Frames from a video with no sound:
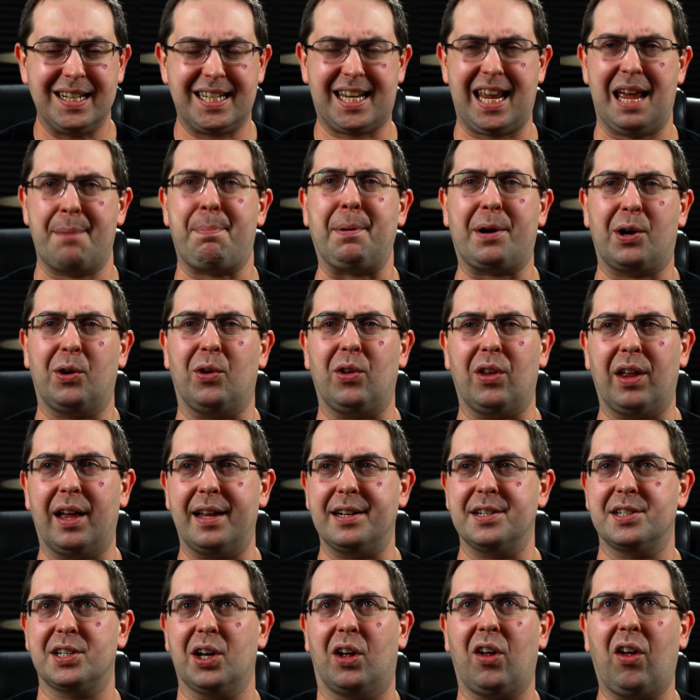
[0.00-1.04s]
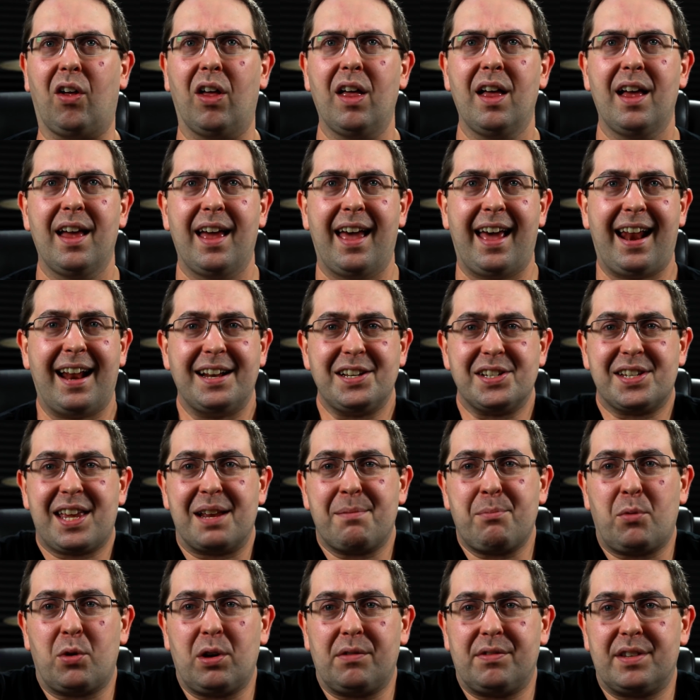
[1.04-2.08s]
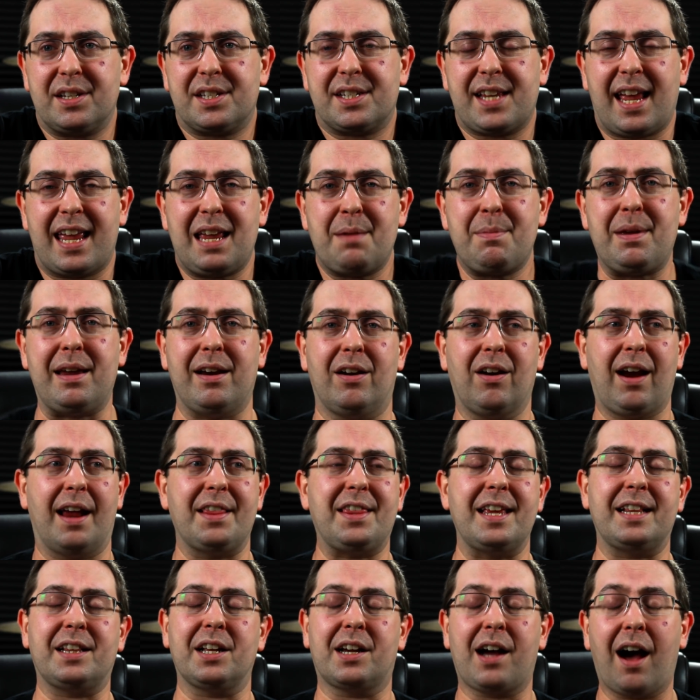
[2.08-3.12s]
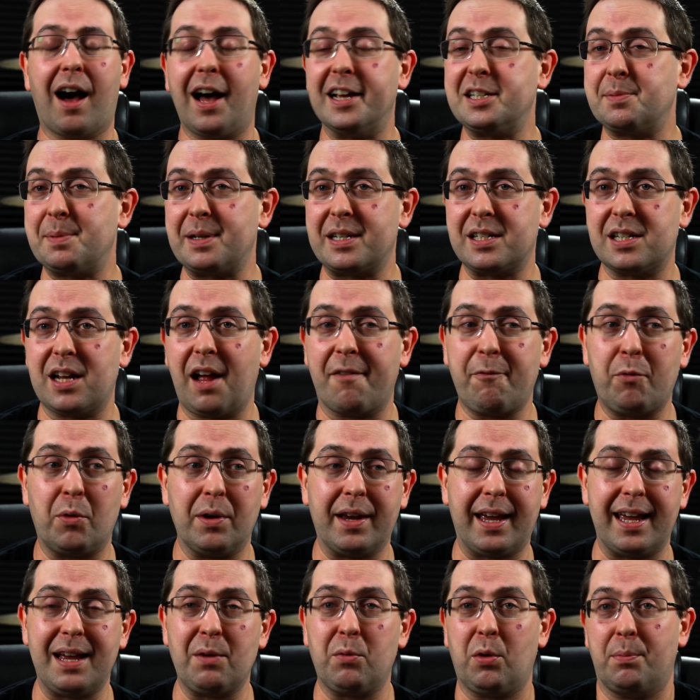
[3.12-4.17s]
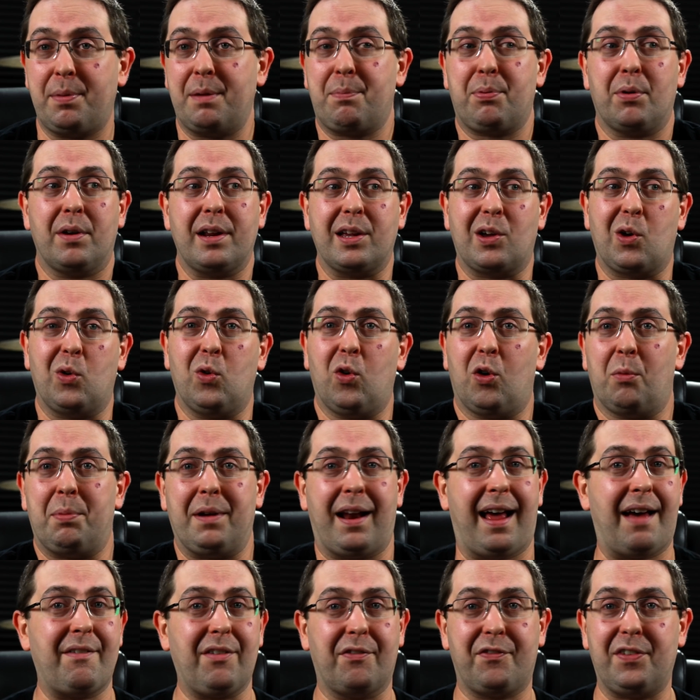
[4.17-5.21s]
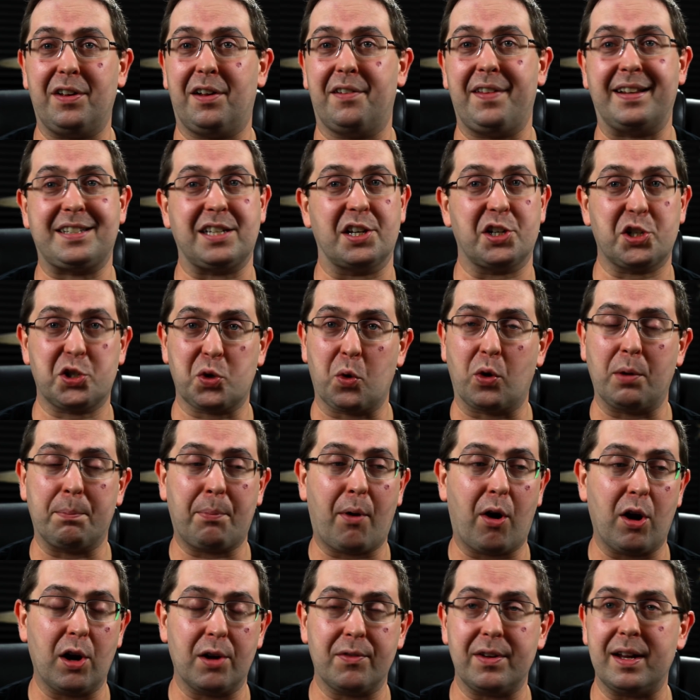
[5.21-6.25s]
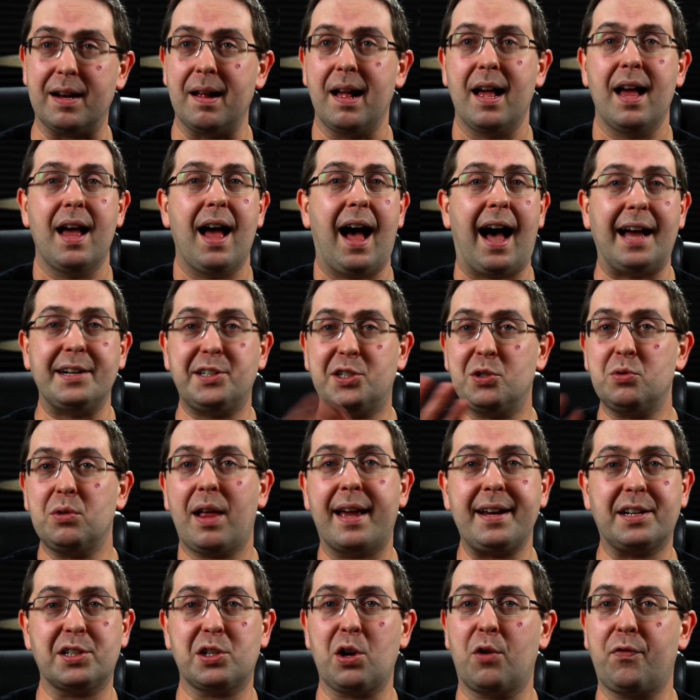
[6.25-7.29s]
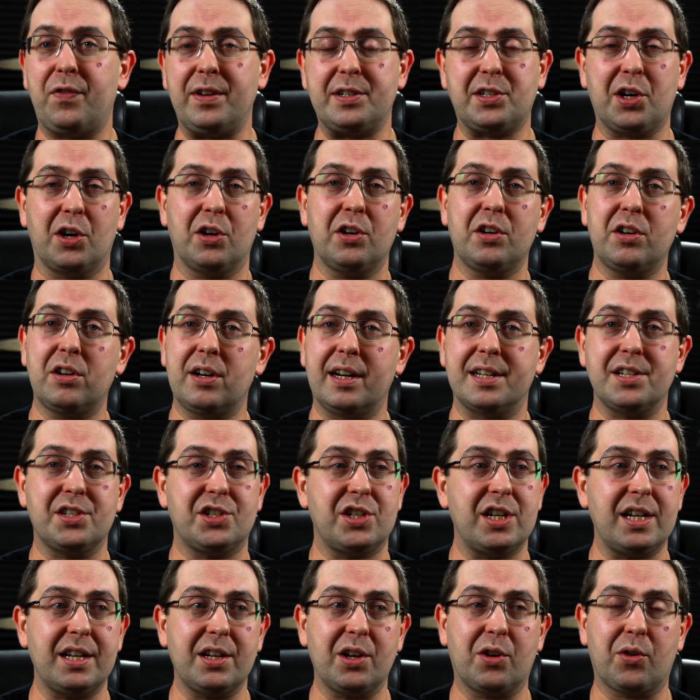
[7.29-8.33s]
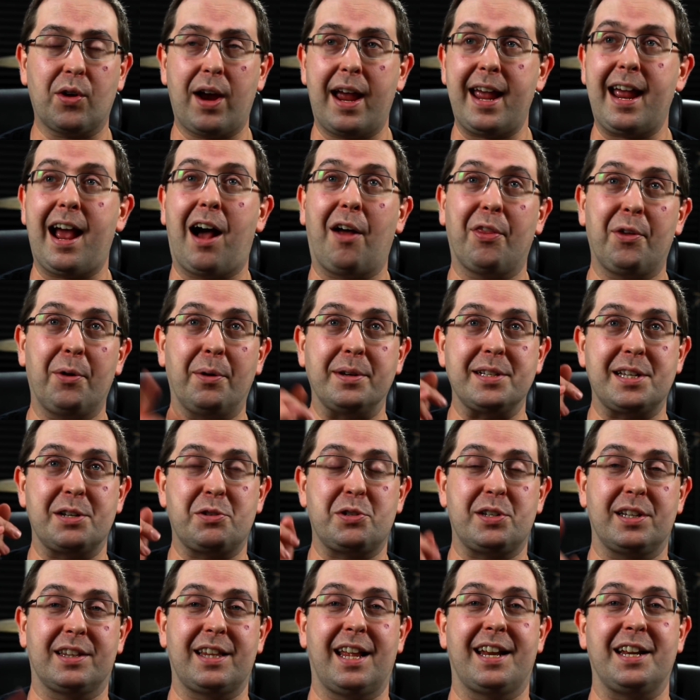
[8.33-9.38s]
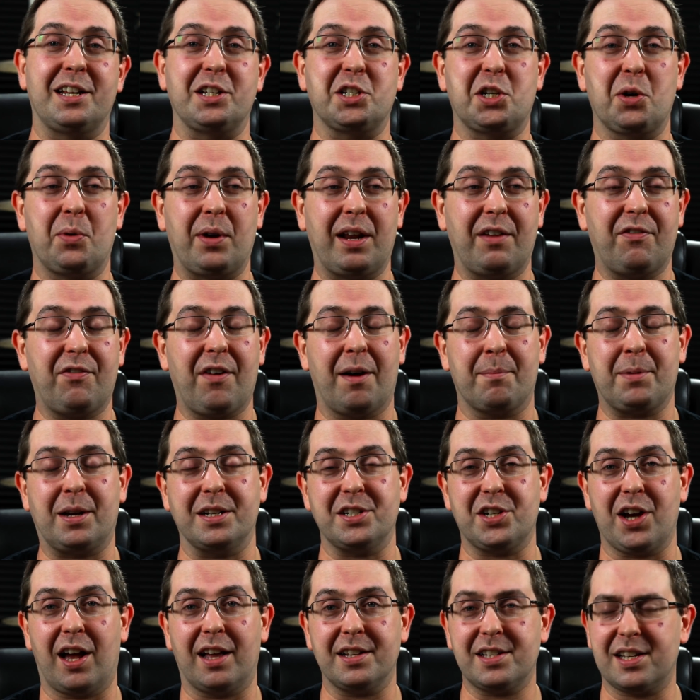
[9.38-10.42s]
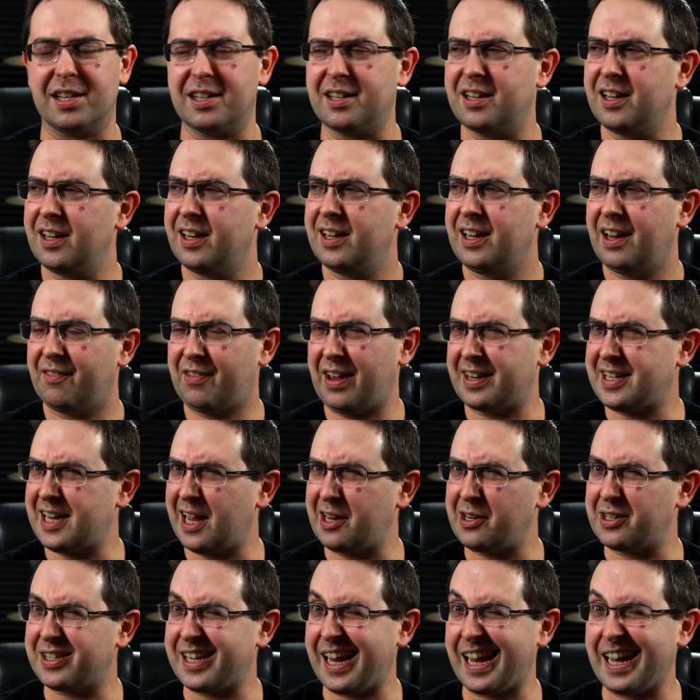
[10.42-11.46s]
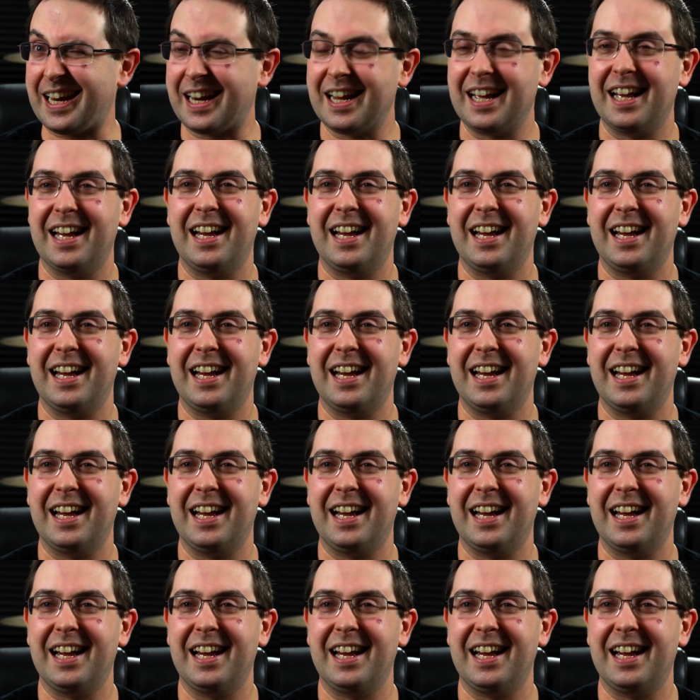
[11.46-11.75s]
typical and dull, and I just get more of the same here. I think the cosmic stuff we'll get will be pretty cool, but I have a feeling that's a short part of it. I do like Sophie Turner as Jean Grey, although it was interesting they didn't show any Famke Janssen, if that's how you say it,